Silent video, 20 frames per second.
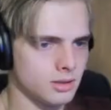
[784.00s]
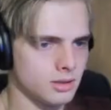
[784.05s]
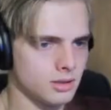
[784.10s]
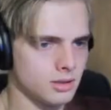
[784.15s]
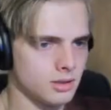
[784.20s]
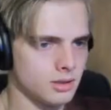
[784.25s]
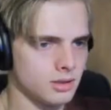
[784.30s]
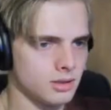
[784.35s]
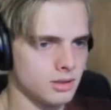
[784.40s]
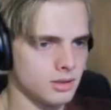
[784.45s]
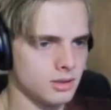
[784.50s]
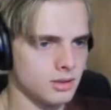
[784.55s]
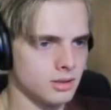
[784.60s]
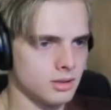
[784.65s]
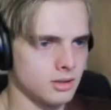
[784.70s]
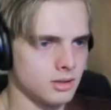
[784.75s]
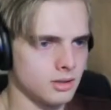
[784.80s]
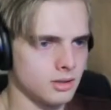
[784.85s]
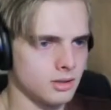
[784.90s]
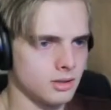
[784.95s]

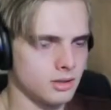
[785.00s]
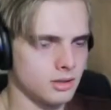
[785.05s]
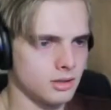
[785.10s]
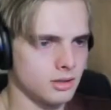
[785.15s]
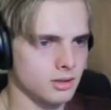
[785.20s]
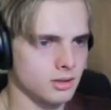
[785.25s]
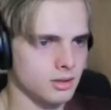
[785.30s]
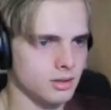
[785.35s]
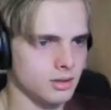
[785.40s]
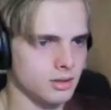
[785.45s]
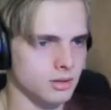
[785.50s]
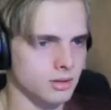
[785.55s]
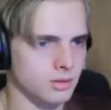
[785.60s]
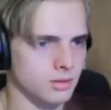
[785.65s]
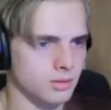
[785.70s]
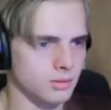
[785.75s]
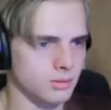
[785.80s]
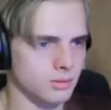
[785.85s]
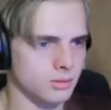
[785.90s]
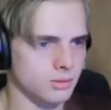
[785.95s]

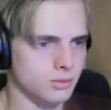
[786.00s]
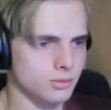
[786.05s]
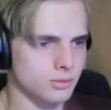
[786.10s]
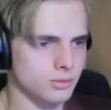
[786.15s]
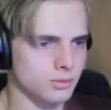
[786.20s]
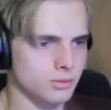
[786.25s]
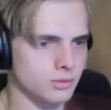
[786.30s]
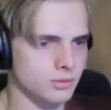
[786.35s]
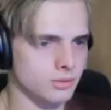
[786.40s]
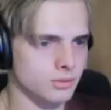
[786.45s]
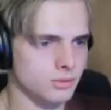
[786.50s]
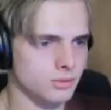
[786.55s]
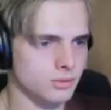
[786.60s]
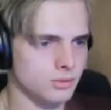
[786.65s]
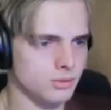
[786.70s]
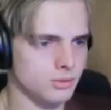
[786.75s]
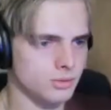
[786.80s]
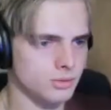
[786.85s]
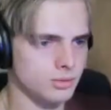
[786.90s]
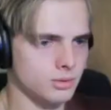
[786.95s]

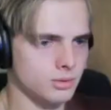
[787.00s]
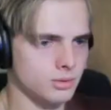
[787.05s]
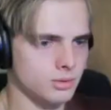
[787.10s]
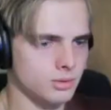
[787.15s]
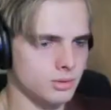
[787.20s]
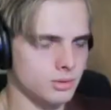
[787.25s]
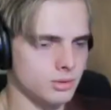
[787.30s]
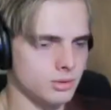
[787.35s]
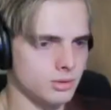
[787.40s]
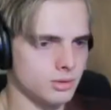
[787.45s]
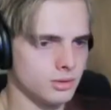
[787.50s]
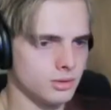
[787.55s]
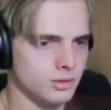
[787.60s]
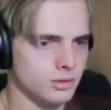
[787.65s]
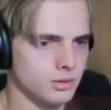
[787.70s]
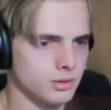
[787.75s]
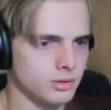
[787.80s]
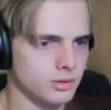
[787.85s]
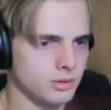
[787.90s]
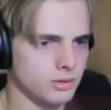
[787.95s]

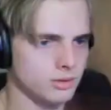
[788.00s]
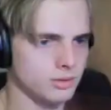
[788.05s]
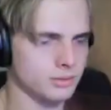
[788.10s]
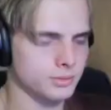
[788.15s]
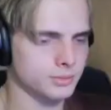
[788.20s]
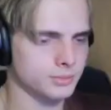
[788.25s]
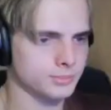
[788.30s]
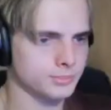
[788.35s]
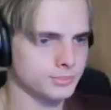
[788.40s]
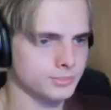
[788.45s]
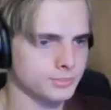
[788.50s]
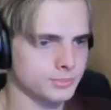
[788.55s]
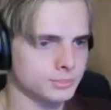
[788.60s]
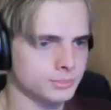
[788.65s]
Nothing is said.